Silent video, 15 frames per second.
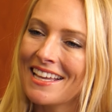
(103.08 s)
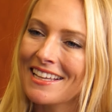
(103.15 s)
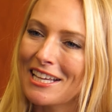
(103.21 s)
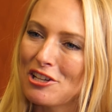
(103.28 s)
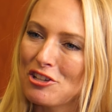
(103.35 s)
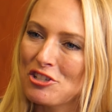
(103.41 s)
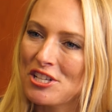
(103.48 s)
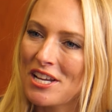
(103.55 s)

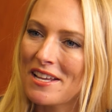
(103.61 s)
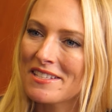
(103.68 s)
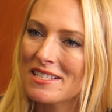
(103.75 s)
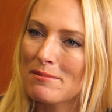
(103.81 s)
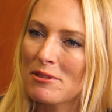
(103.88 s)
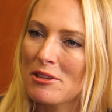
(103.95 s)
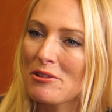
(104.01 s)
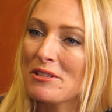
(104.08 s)
Can you share
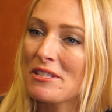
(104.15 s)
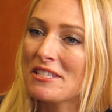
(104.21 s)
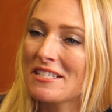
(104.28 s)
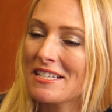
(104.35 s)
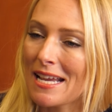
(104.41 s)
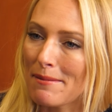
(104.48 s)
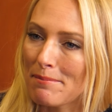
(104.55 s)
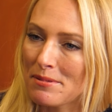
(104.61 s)
some of those
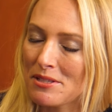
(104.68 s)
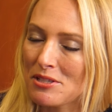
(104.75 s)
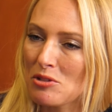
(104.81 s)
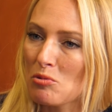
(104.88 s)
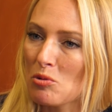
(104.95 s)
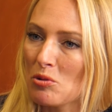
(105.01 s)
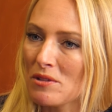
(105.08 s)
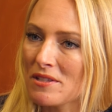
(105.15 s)
steps
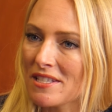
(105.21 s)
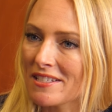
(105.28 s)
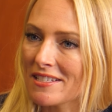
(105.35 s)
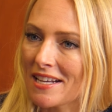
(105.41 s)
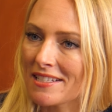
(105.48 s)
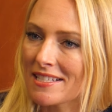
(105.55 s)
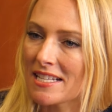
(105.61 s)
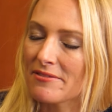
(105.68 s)
towards the
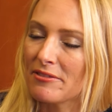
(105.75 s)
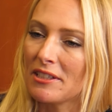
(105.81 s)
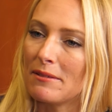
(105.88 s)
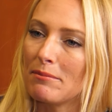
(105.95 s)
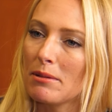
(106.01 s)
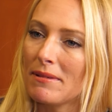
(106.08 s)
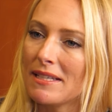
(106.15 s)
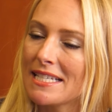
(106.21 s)
successful
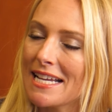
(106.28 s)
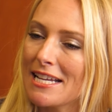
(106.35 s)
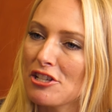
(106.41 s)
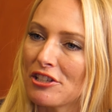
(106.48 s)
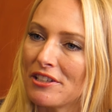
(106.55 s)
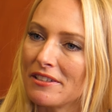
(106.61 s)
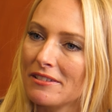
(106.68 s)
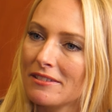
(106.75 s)

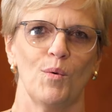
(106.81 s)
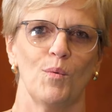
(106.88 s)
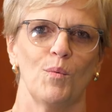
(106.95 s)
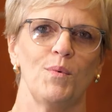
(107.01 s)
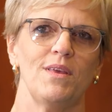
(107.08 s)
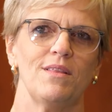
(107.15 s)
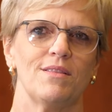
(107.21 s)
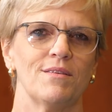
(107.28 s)
implementation?
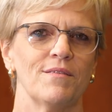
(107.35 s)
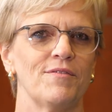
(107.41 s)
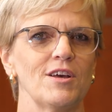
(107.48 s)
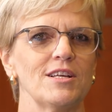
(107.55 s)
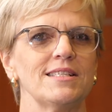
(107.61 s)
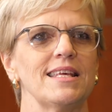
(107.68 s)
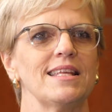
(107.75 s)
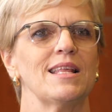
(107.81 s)
The
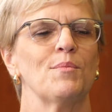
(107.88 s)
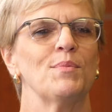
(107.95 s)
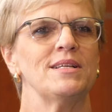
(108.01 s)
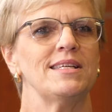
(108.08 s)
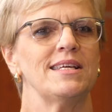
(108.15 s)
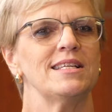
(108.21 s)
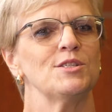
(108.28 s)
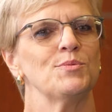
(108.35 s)
first thing that we
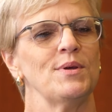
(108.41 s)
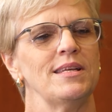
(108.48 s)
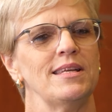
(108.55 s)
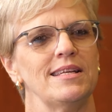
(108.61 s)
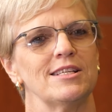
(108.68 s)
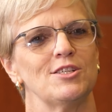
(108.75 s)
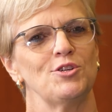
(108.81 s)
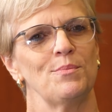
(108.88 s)
did is we
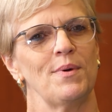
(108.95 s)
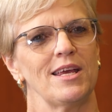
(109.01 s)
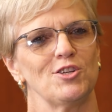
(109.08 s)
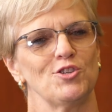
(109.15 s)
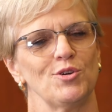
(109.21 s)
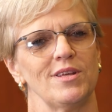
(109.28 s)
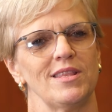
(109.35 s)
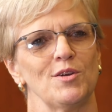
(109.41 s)
needed to make
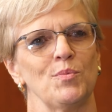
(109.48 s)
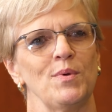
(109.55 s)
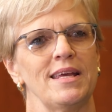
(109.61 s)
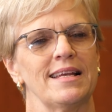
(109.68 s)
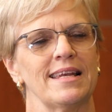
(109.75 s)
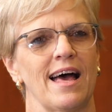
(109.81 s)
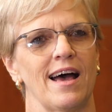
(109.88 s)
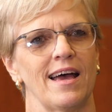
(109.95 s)
sure that we
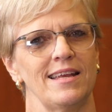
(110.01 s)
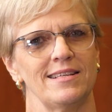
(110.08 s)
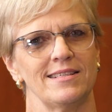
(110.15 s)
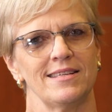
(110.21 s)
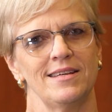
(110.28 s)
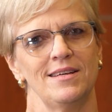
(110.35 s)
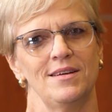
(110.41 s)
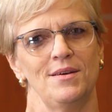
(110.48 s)
aligned
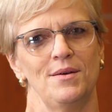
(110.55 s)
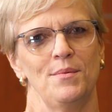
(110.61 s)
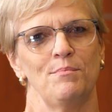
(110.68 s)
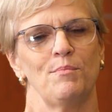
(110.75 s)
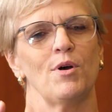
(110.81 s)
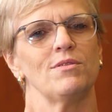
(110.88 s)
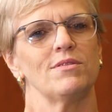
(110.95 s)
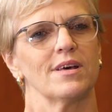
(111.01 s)

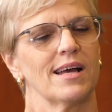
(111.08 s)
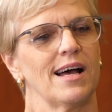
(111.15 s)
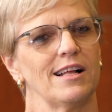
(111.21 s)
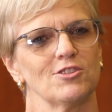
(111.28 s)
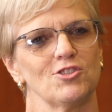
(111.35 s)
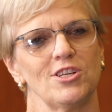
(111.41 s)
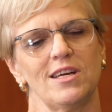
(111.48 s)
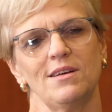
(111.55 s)
both the
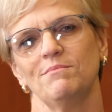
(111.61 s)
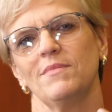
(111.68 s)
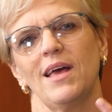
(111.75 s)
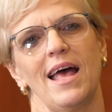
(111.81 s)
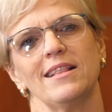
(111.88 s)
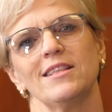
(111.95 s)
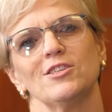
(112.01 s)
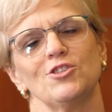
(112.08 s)
culture
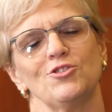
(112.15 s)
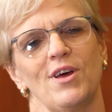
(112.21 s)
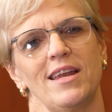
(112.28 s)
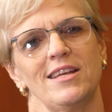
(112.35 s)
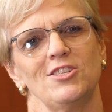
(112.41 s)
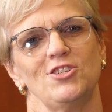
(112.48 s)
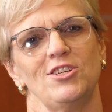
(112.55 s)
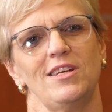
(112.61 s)
and the
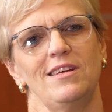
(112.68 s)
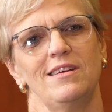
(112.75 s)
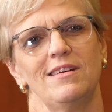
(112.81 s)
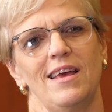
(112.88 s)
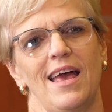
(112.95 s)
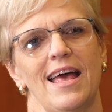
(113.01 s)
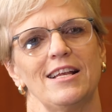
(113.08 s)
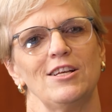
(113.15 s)
strategy
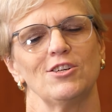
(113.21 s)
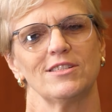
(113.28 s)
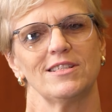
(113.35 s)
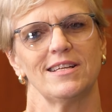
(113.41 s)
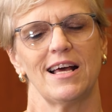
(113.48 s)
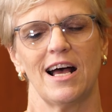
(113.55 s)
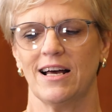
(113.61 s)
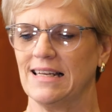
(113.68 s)
and looked
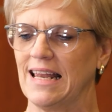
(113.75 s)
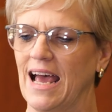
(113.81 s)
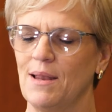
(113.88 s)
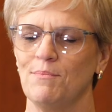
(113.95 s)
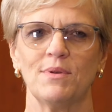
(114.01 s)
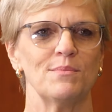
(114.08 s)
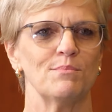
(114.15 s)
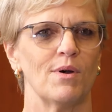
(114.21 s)
at our
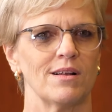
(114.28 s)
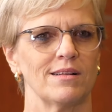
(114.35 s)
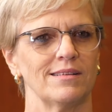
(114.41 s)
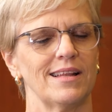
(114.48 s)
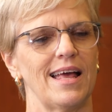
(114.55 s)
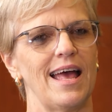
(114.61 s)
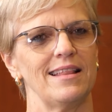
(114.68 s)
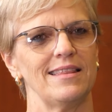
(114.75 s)
alignment
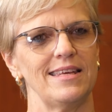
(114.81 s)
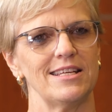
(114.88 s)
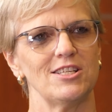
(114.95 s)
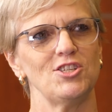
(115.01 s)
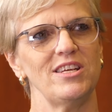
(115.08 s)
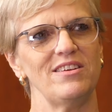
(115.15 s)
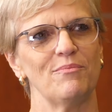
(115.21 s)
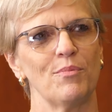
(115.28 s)
model, and the
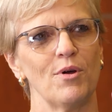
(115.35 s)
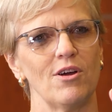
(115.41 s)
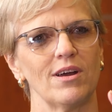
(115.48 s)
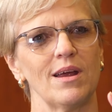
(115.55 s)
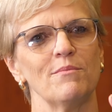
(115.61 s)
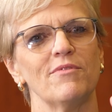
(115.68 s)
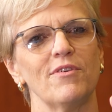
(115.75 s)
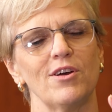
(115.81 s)
Achieve
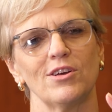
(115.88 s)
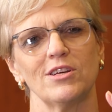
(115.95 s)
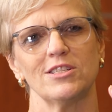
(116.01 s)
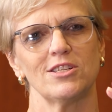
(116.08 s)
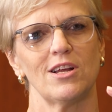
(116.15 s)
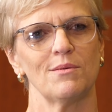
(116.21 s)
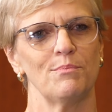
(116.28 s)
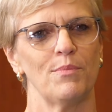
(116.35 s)
program
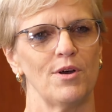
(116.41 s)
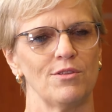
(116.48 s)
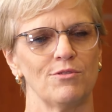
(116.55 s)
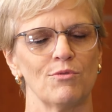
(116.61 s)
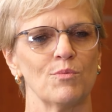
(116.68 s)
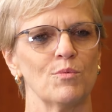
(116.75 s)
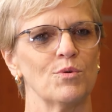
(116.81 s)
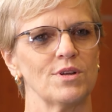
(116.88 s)
focused on both
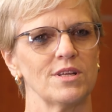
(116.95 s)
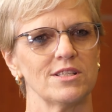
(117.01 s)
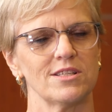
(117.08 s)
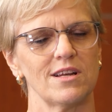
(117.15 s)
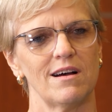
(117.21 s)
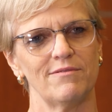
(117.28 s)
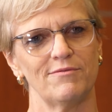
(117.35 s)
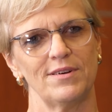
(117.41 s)
rewarding
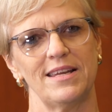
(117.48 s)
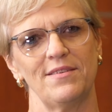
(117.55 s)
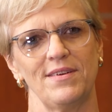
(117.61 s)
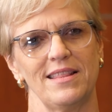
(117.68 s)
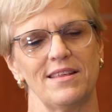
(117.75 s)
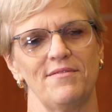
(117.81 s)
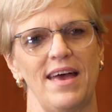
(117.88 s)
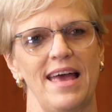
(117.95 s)
staff for
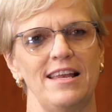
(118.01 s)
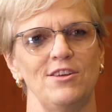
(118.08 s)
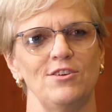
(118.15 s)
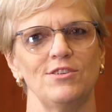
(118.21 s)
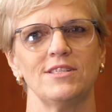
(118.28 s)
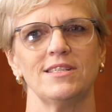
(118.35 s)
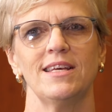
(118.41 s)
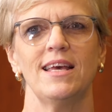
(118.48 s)
living the
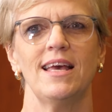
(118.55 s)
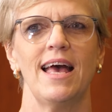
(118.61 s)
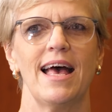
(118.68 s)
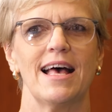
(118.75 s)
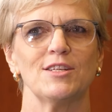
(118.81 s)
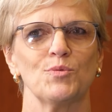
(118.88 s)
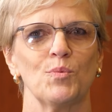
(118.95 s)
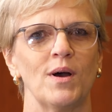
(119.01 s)
values
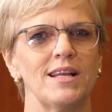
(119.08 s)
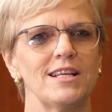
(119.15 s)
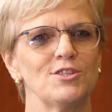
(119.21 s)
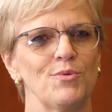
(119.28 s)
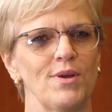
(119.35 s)
as well as